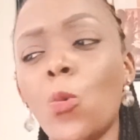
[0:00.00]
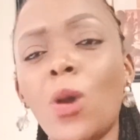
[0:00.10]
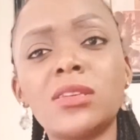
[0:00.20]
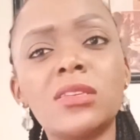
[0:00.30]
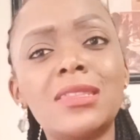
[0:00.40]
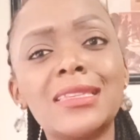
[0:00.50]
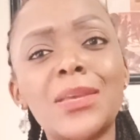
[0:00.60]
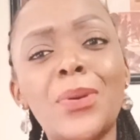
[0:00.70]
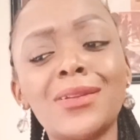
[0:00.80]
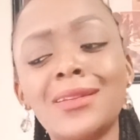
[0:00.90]
What she thinks
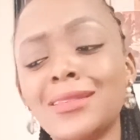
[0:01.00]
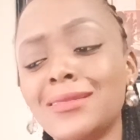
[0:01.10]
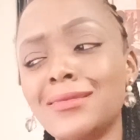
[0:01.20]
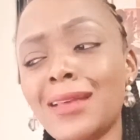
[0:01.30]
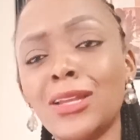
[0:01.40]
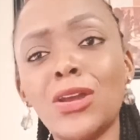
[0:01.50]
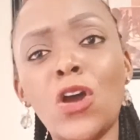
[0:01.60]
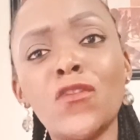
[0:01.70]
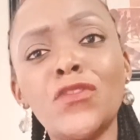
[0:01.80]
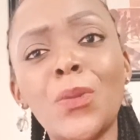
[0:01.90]
about it is none
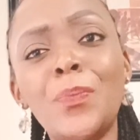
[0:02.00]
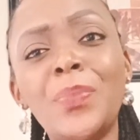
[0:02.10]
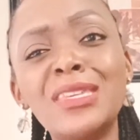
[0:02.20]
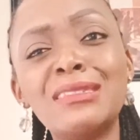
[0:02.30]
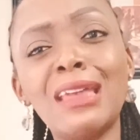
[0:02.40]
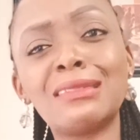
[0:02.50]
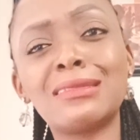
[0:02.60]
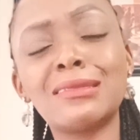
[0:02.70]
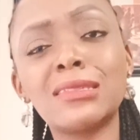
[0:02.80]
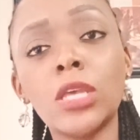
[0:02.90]
of your business.